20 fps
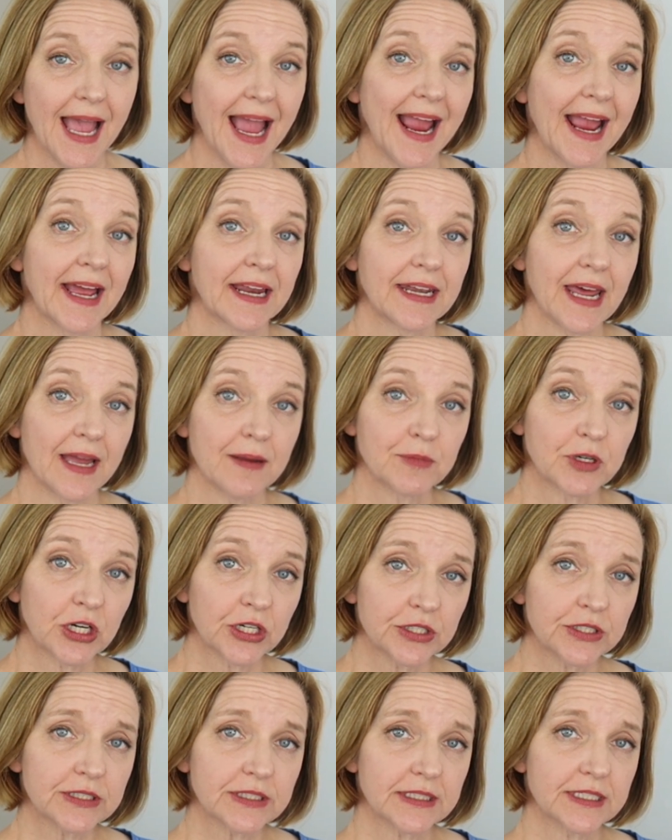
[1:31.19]
And I'm
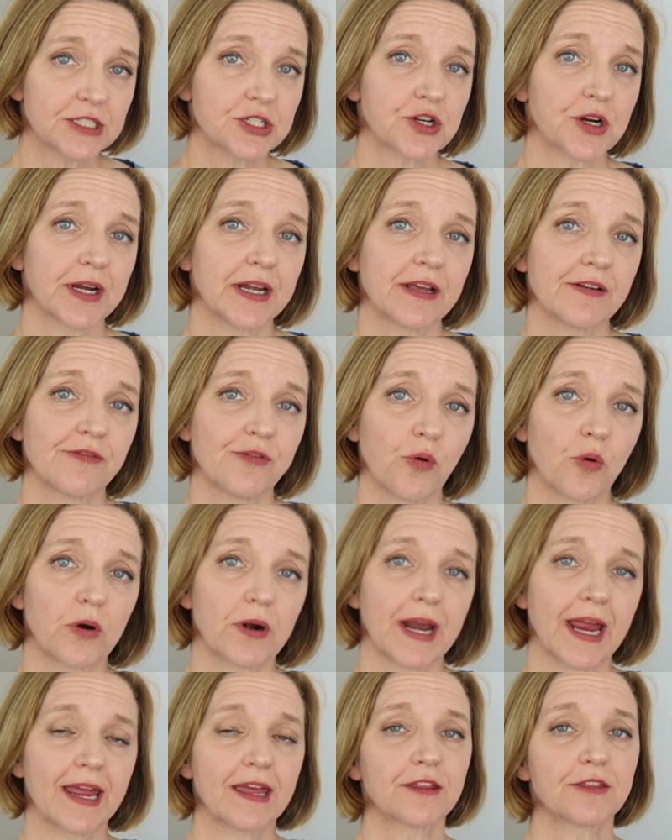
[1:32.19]
currently training
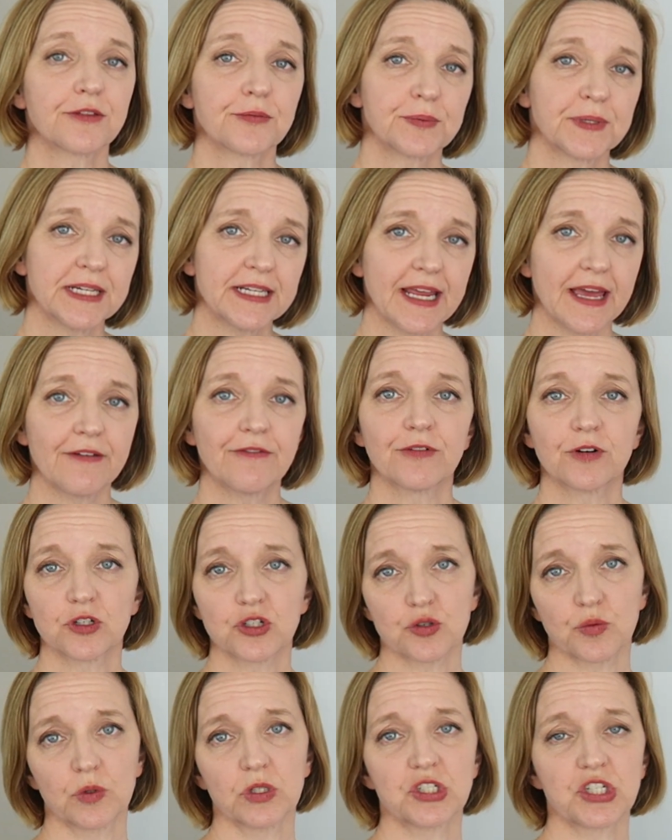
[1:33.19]
for a three-day
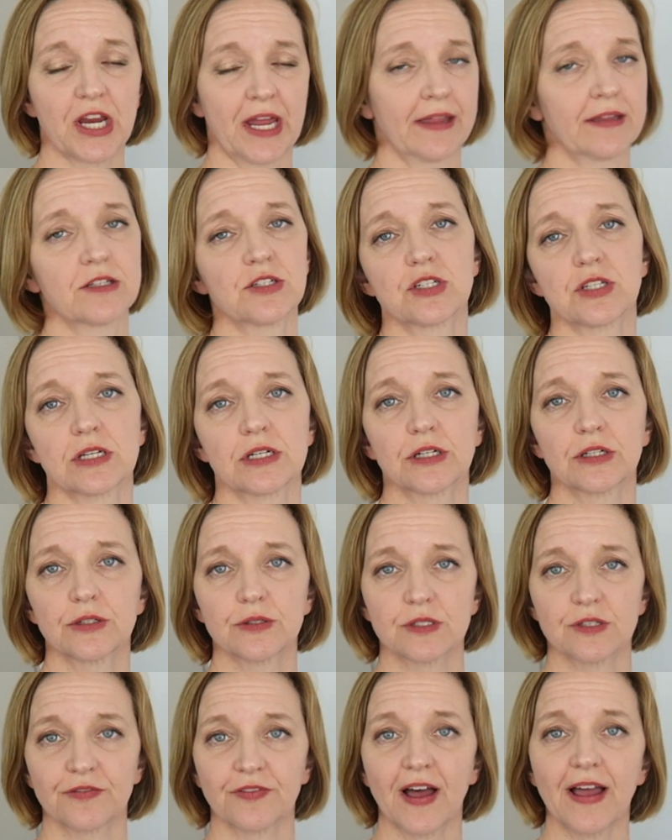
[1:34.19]
virtual challenge that
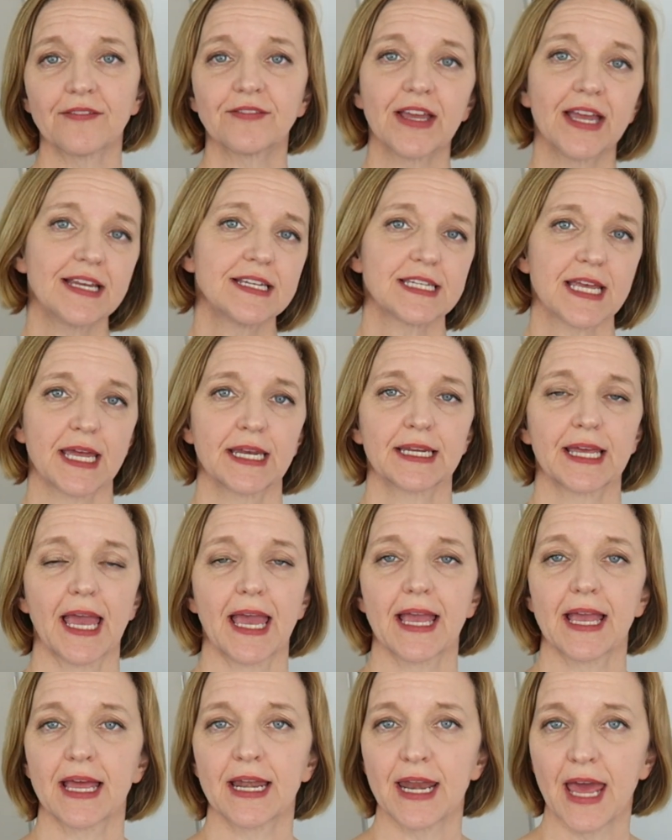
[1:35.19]
includes a 5K, 10K,
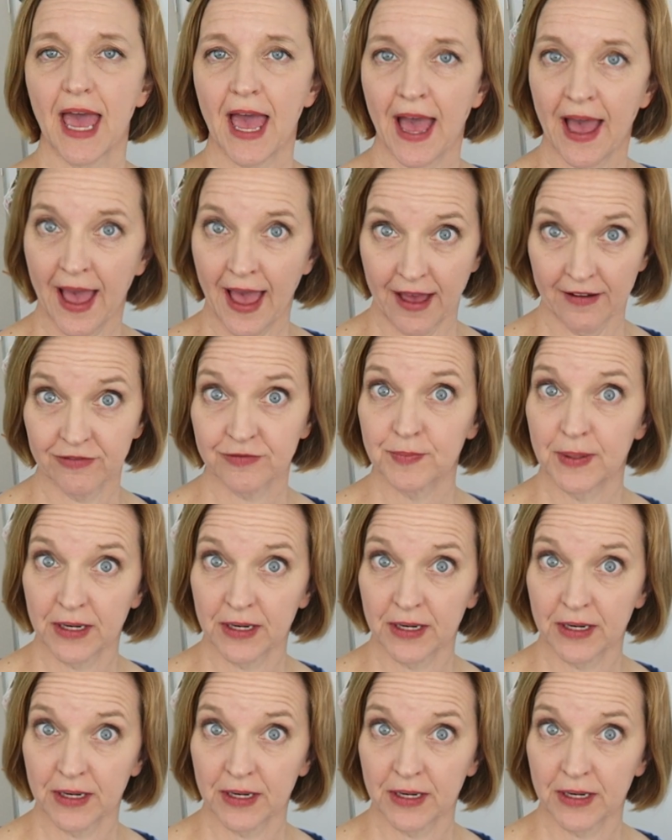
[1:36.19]
and half